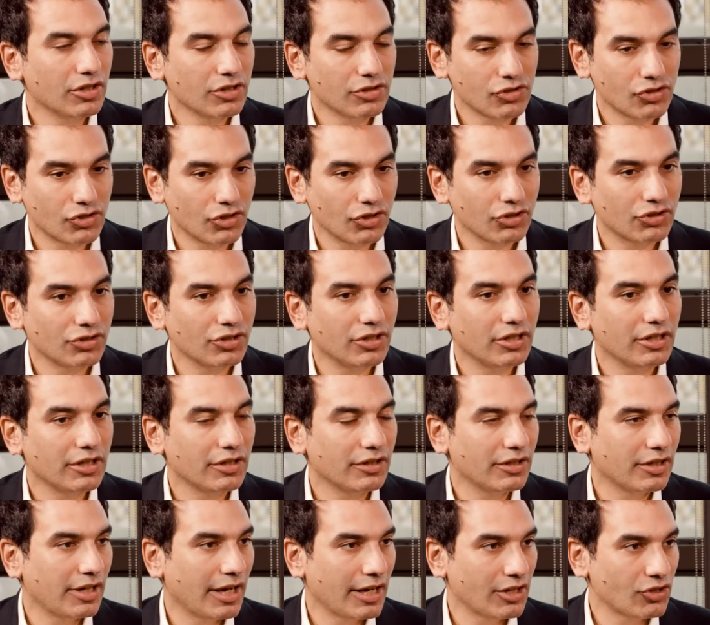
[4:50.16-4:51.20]
certainly
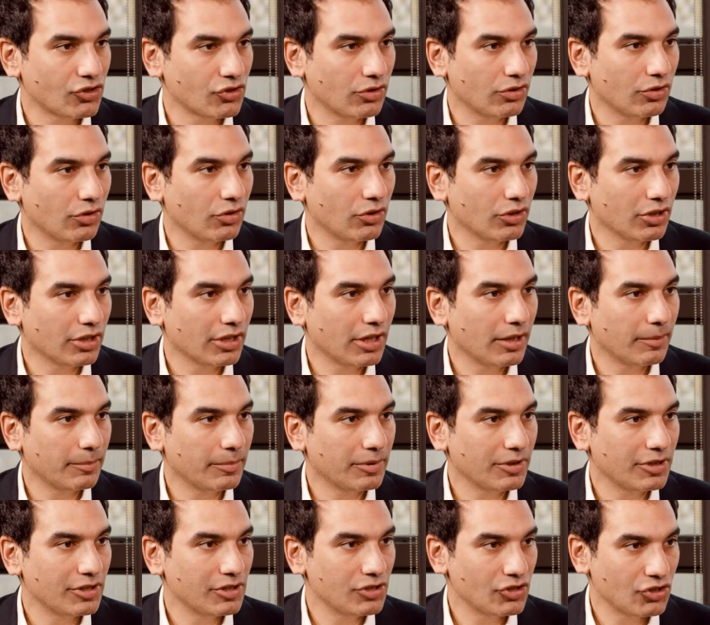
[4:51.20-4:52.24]
the National Oil
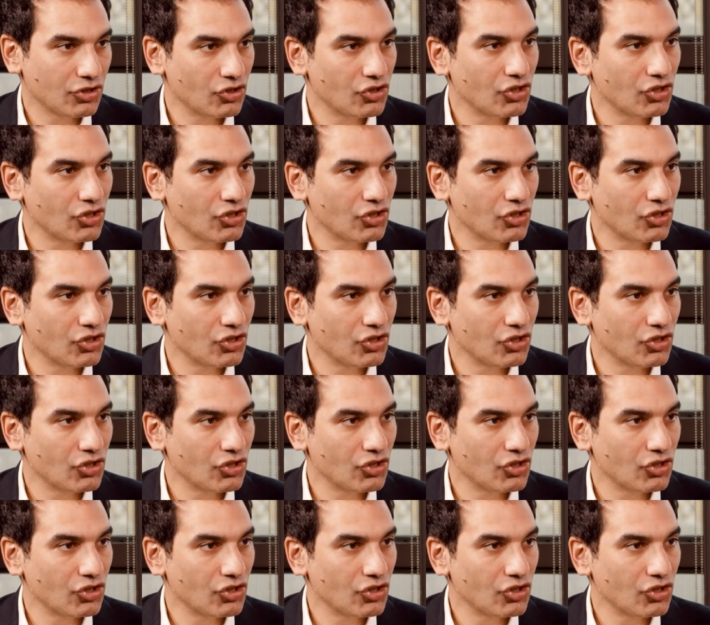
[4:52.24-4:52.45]
Companies and